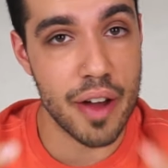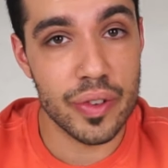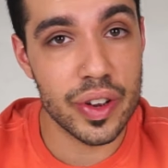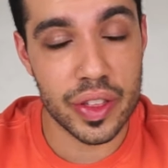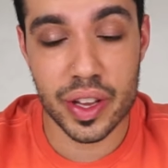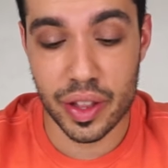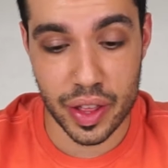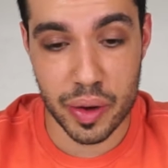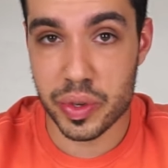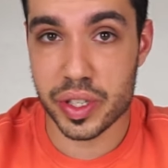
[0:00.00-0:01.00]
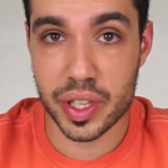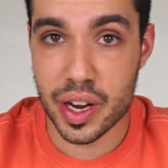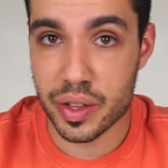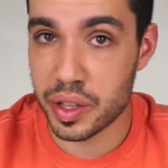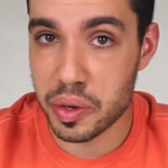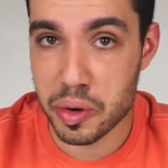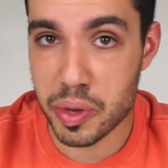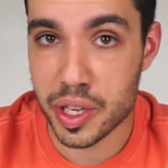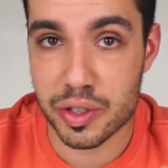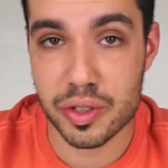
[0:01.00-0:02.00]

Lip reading: everything that was there that they were being